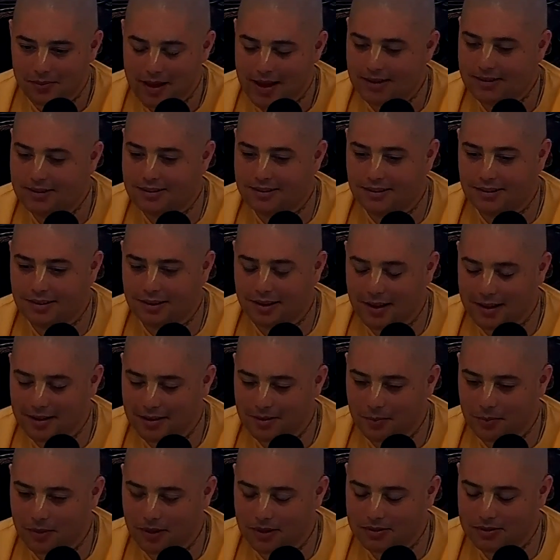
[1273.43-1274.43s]
and a
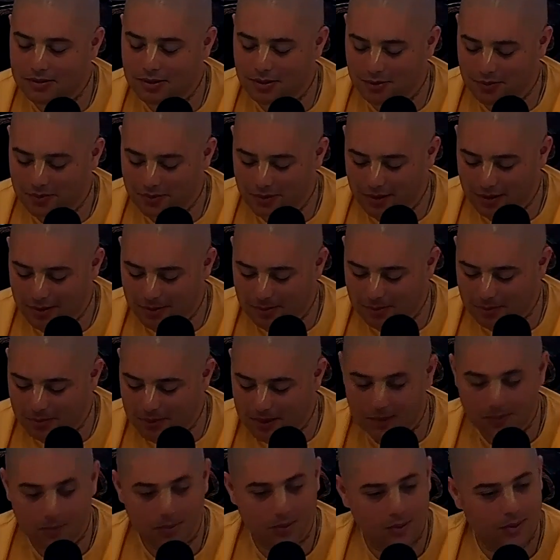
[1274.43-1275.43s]
bunch of uh,
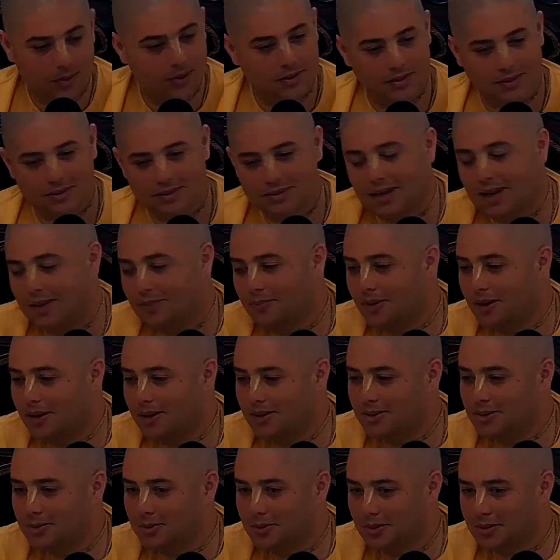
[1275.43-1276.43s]
people who are just not
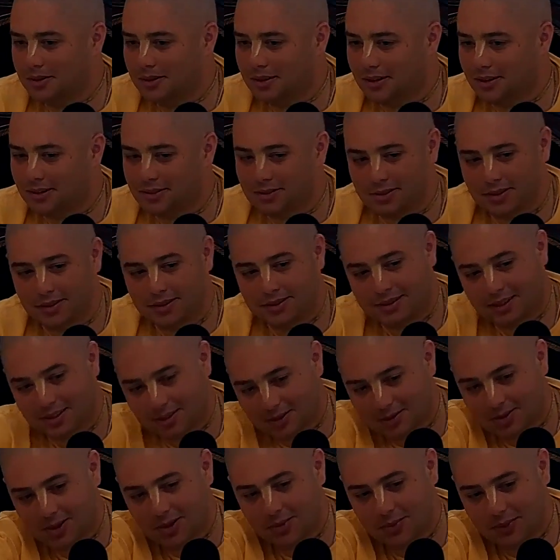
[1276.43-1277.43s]
punishable, you know. So he said
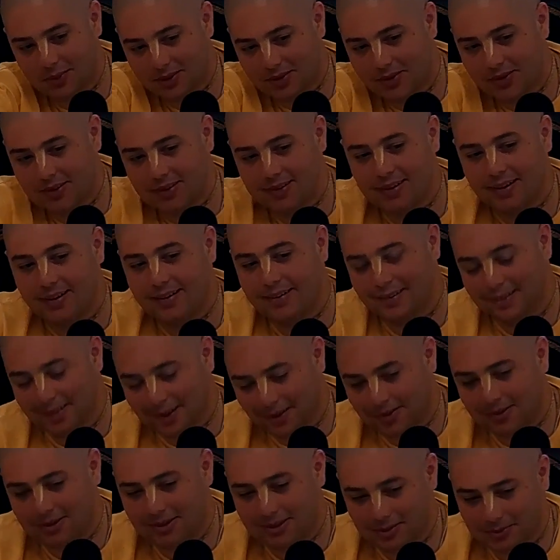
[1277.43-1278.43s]
you shouldn't be doing that. You know,
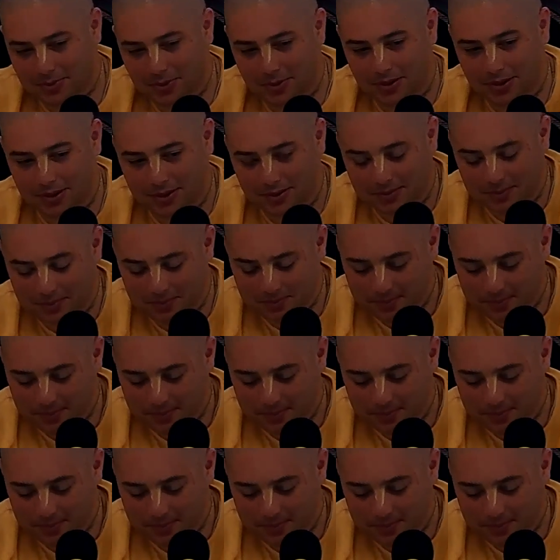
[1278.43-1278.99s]
that was his point.